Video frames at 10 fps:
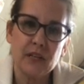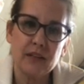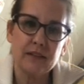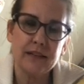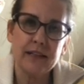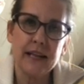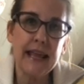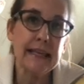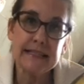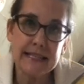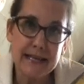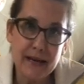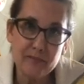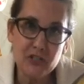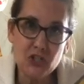like an
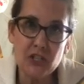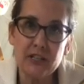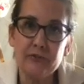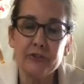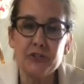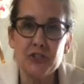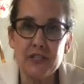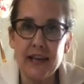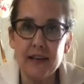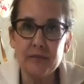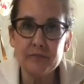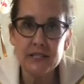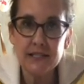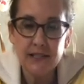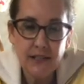ATM machine for
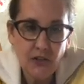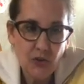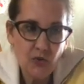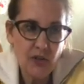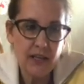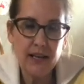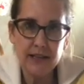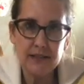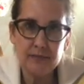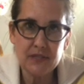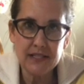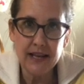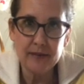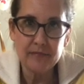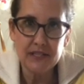stamps. You can get some
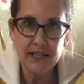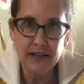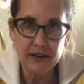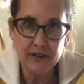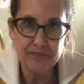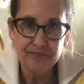stamps there.